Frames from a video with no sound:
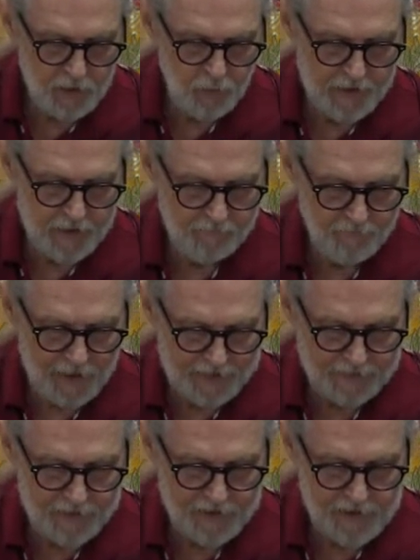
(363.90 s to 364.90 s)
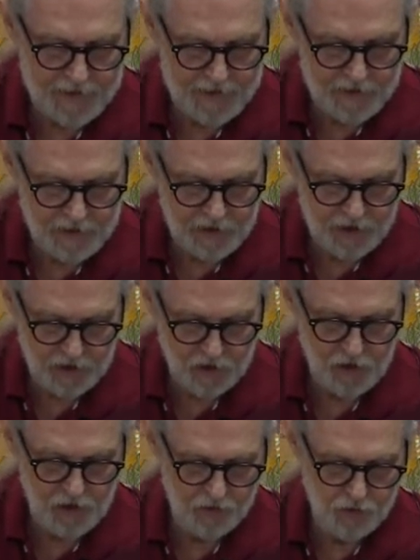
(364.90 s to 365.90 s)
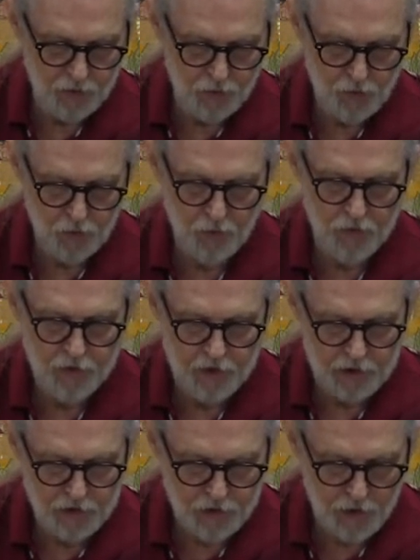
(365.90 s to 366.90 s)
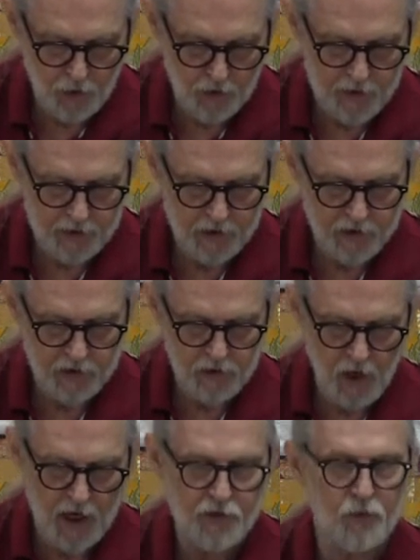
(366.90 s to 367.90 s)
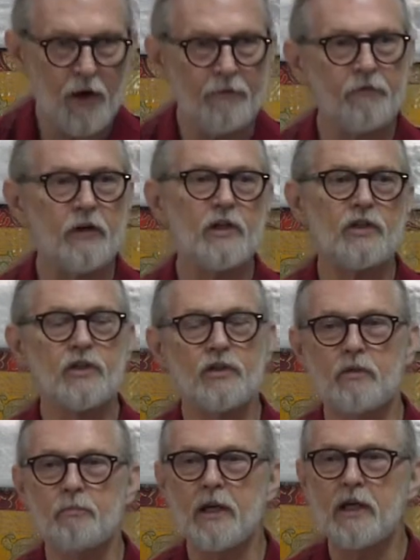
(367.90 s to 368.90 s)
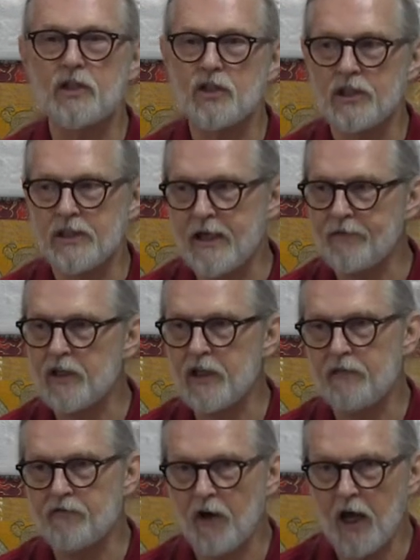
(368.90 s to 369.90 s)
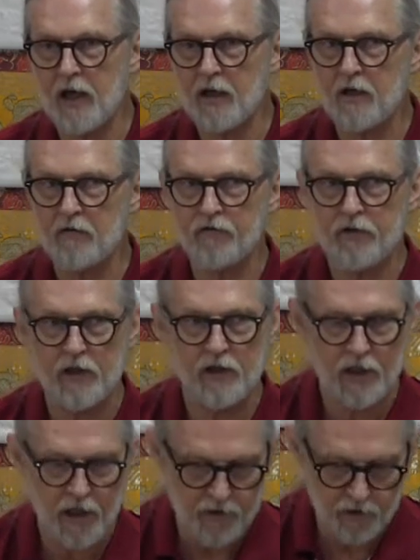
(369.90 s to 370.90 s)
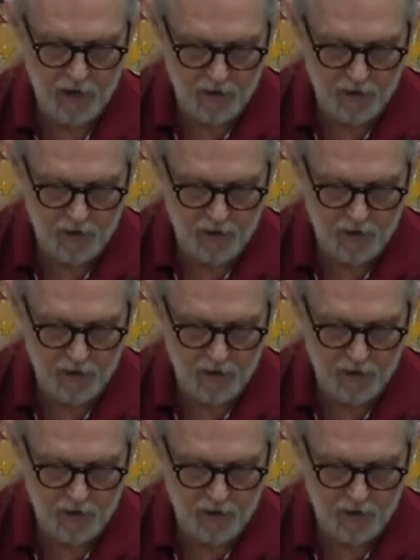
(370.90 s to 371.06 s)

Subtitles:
then, we invite the deities to the tzok. And there's a cross-reference to page 75 in the other